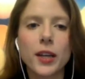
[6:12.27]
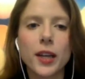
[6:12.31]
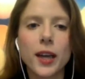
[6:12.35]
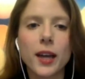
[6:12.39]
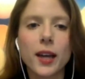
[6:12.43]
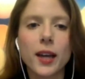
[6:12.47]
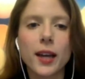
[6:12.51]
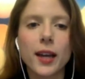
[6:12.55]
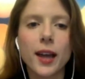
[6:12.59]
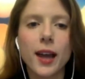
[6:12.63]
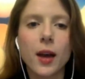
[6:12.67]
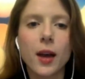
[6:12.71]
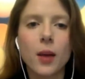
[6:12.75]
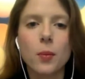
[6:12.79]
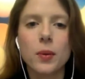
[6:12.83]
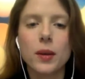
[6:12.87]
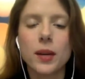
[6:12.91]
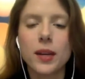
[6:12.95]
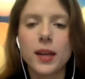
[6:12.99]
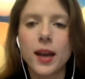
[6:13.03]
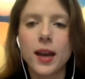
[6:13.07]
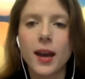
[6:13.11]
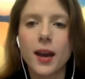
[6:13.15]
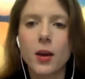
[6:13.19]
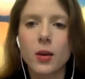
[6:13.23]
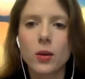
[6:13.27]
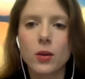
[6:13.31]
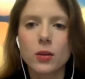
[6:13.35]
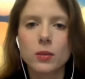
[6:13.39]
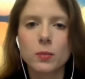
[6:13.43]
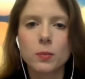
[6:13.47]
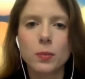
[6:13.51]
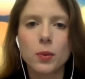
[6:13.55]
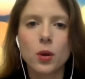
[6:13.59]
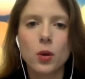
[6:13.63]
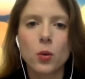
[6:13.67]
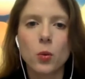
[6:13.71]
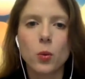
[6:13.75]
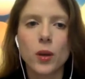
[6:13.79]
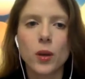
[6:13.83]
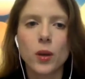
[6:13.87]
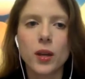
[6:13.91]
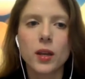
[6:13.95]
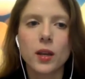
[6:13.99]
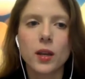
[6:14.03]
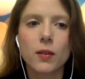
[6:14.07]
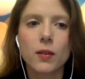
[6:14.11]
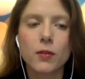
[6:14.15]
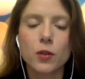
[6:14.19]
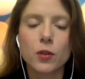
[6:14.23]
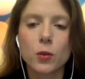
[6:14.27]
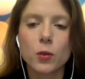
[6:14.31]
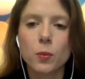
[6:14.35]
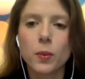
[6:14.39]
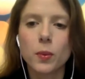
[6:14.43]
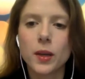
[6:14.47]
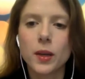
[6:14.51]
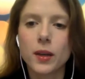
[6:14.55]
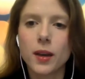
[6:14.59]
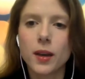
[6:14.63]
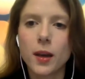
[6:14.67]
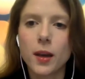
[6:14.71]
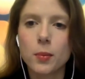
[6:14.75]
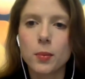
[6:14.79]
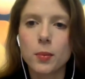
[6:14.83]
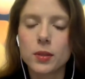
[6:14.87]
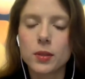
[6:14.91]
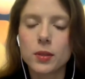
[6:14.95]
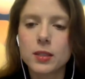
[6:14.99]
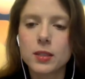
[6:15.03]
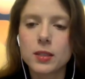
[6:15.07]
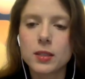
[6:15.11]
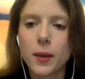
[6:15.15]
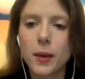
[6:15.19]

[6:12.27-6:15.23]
Like, how many hours per week have you been able to spend